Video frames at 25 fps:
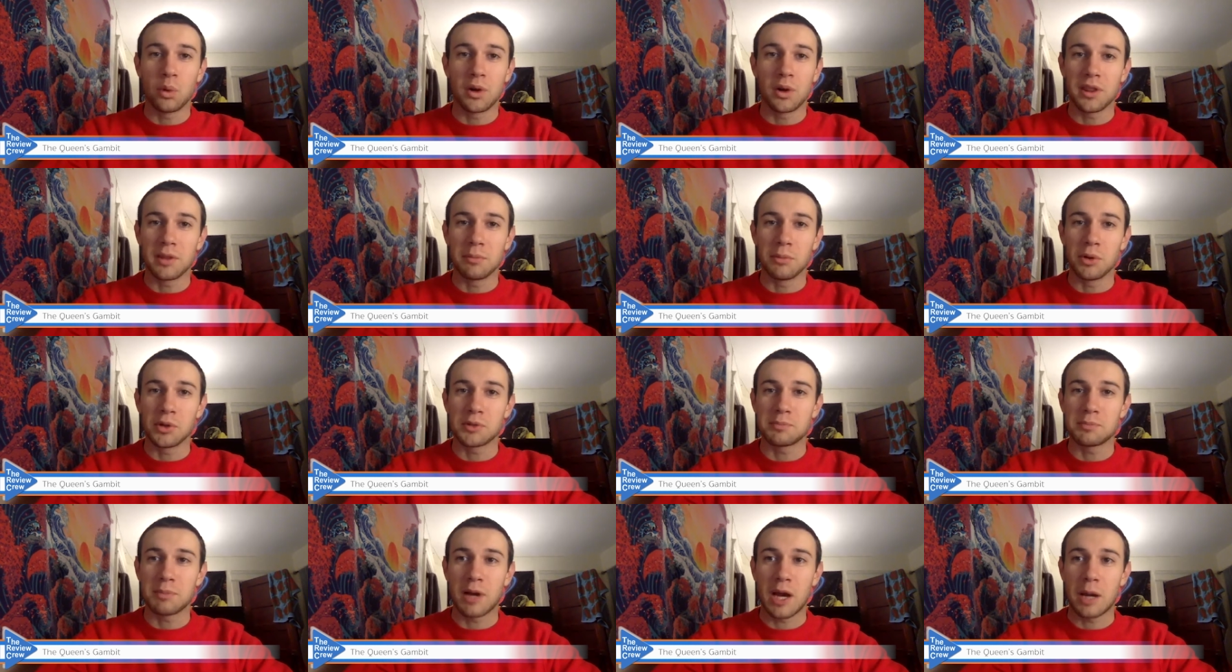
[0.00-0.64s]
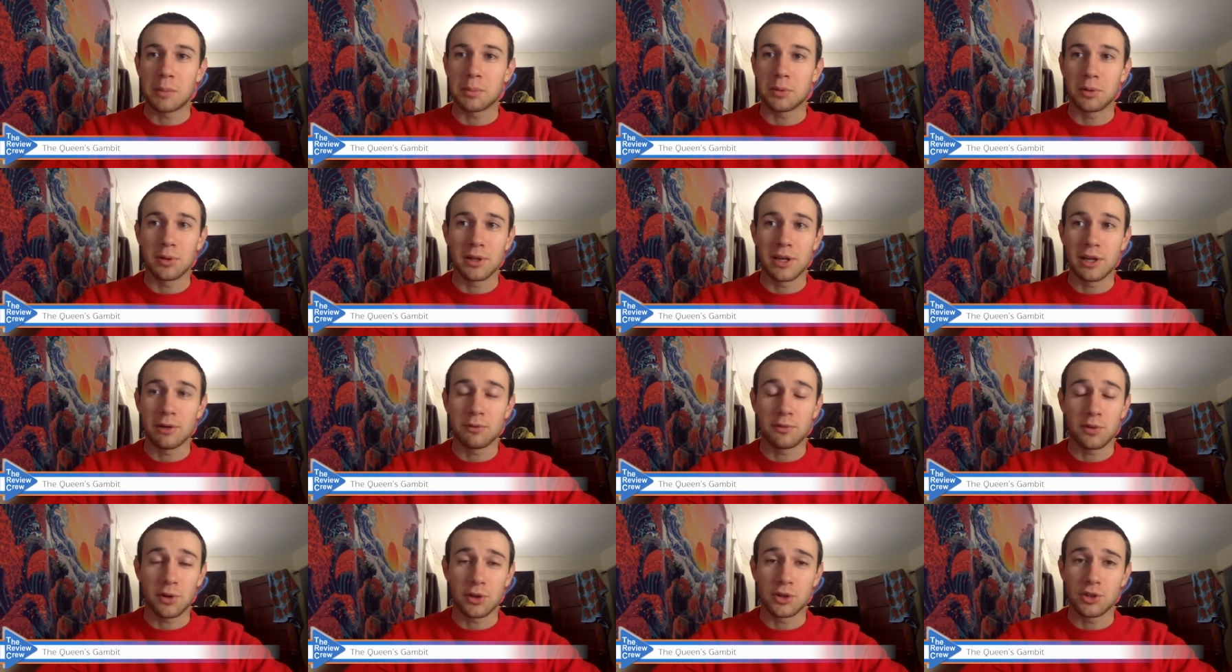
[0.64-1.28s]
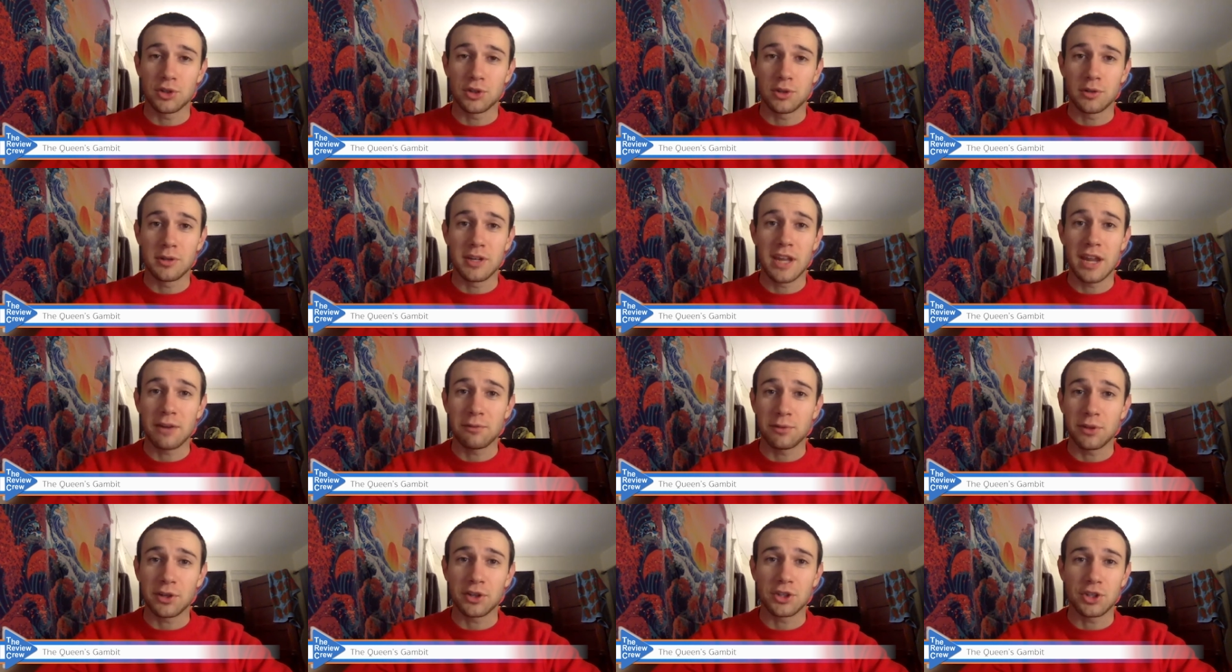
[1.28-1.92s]
of the most popular Netflix
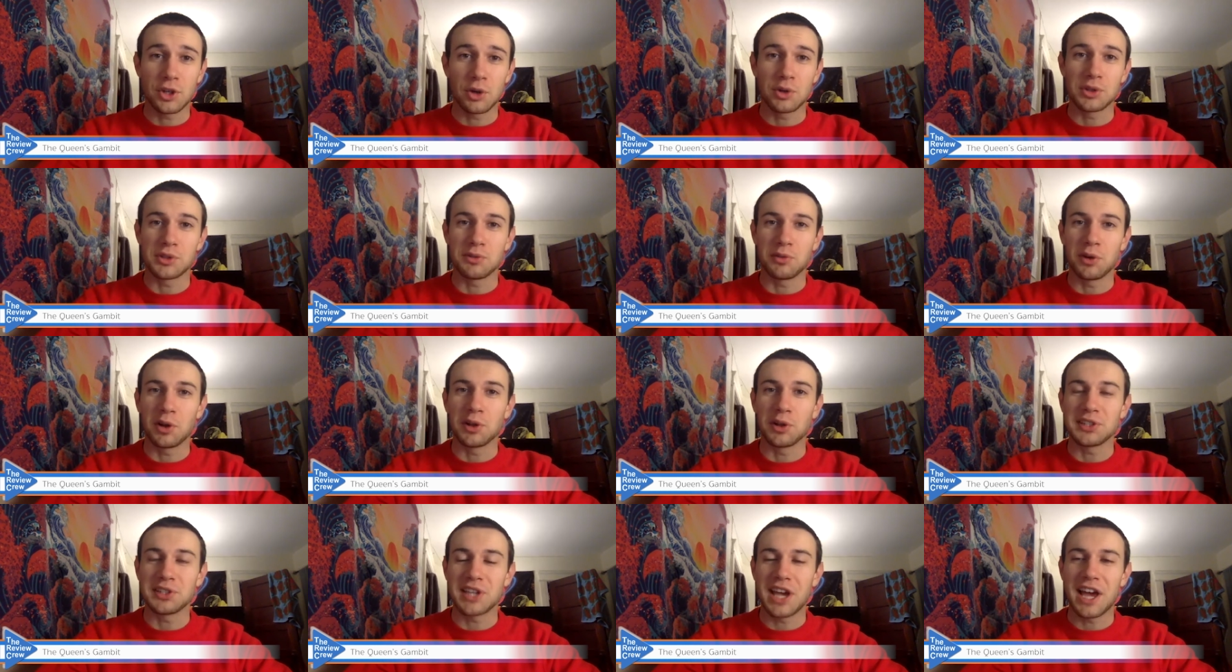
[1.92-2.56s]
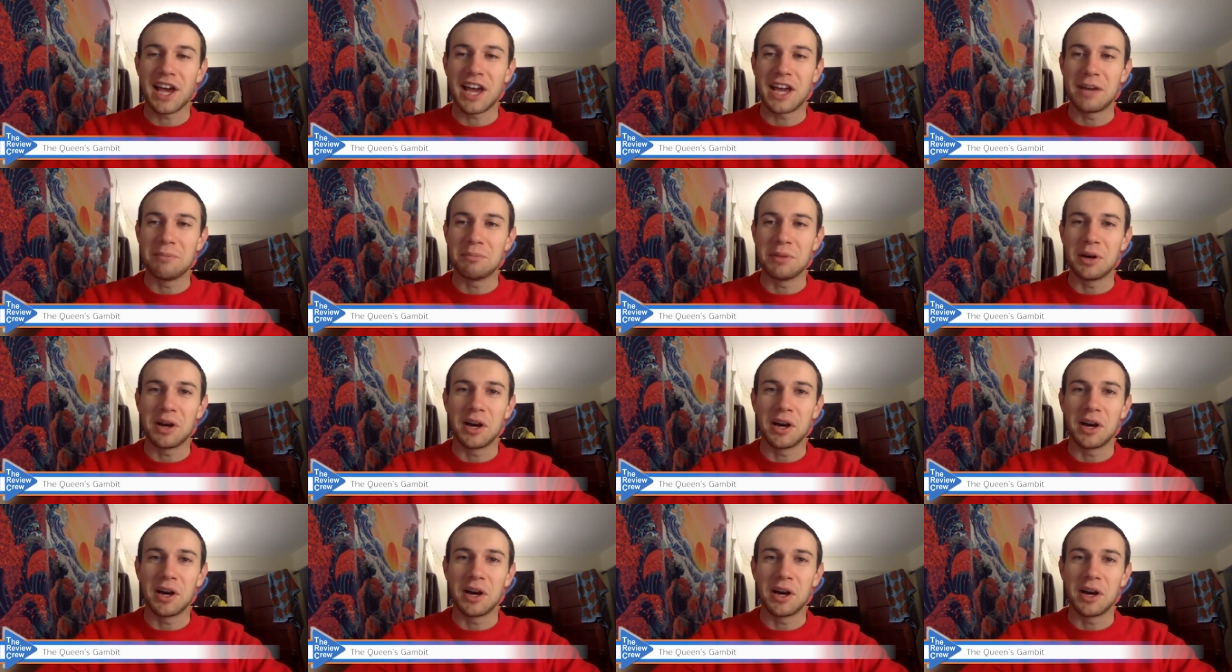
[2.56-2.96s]
Netflix shows of all time.